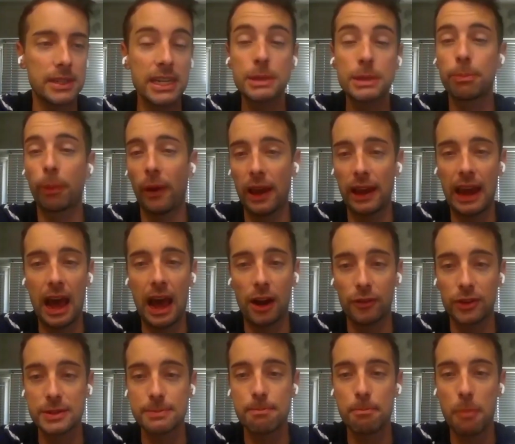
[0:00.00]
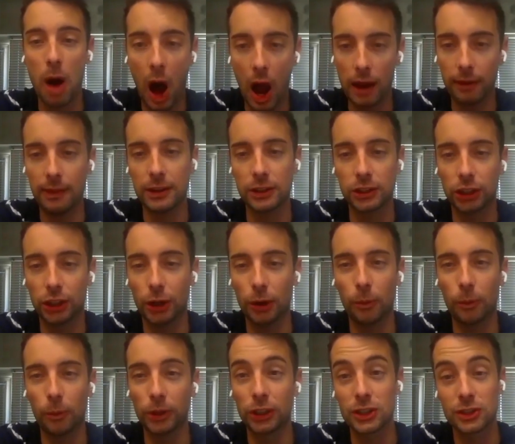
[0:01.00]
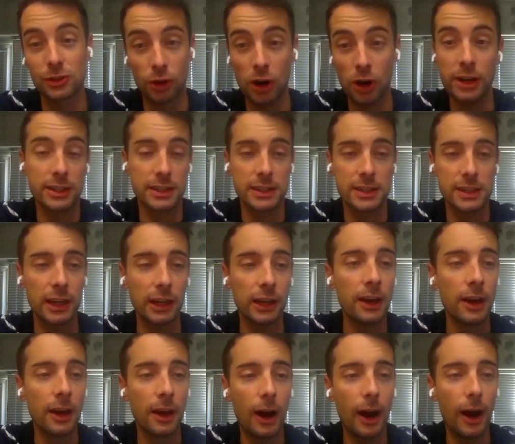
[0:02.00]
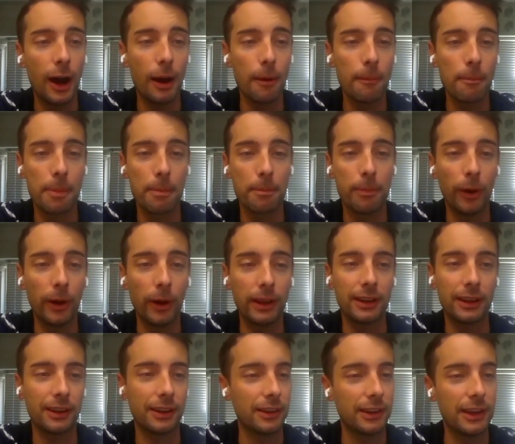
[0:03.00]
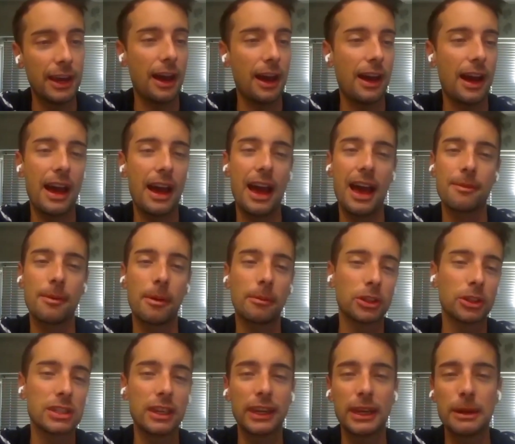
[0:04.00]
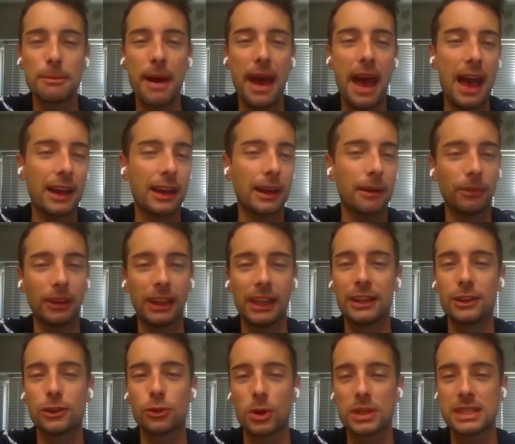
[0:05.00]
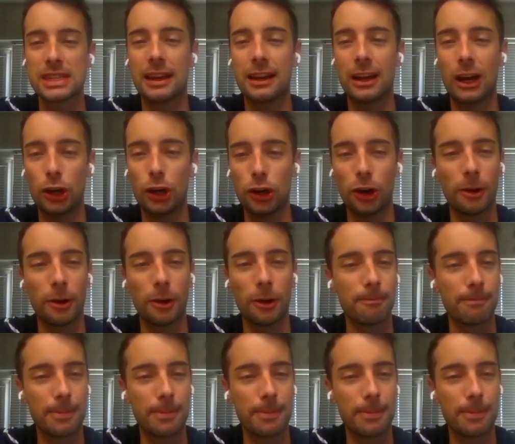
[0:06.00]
He's playing out of his mind this year, which is great to see. But yeah, I'm just leaning Pack, and I'm leaning towards that under.